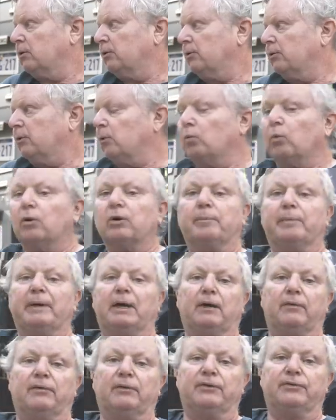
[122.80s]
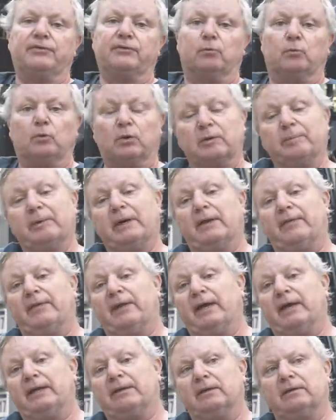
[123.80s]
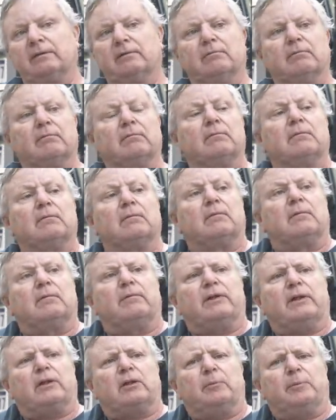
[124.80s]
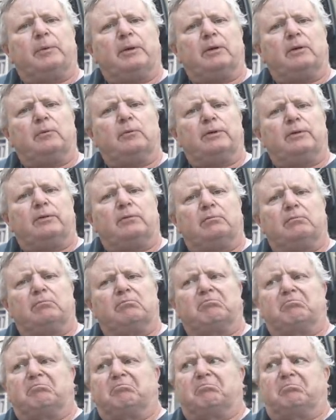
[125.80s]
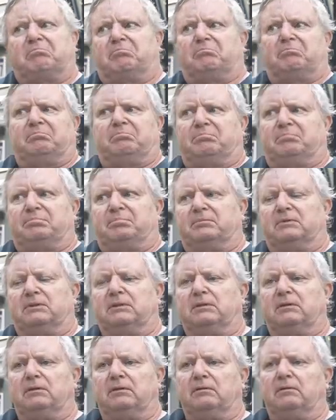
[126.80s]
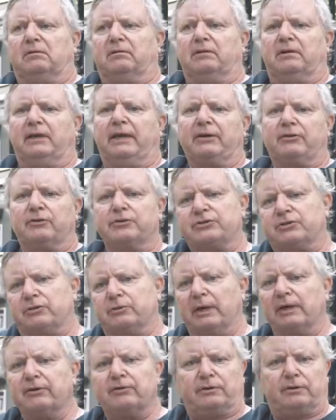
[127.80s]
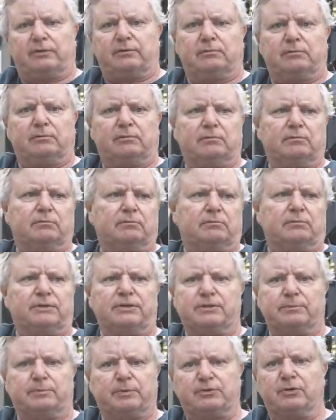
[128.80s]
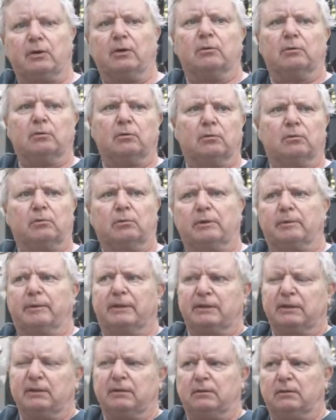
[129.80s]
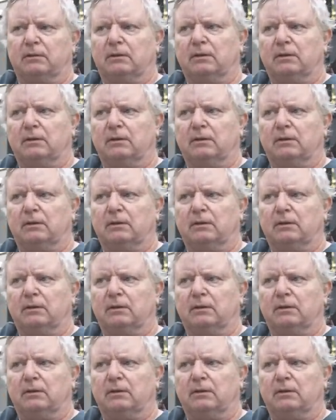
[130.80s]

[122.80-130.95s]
you know, what about this and what about that? And they'll compare it with, you know, Land Cruiser 200 or Nissan Patrol or what about that?